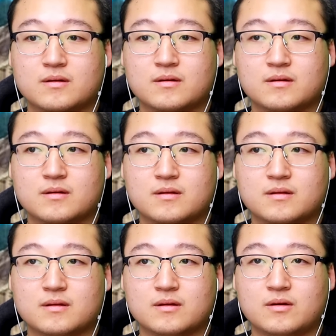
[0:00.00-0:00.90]

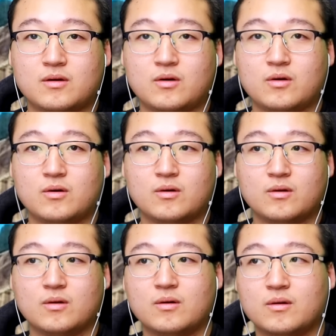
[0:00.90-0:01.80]

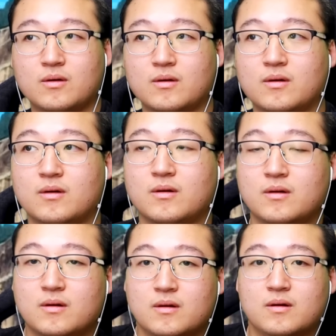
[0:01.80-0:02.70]

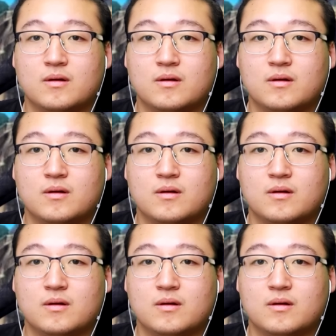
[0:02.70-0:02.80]
This person isn't speaking.